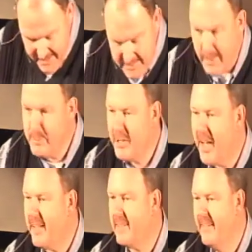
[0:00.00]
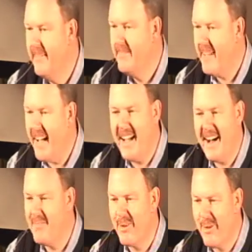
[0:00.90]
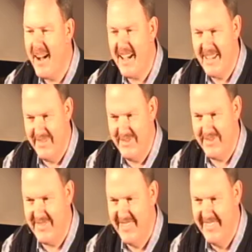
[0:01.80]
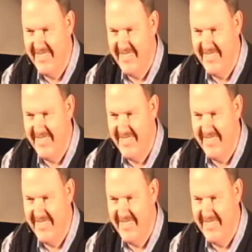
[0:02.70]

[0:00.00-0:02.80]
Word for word: Subject I have arrived.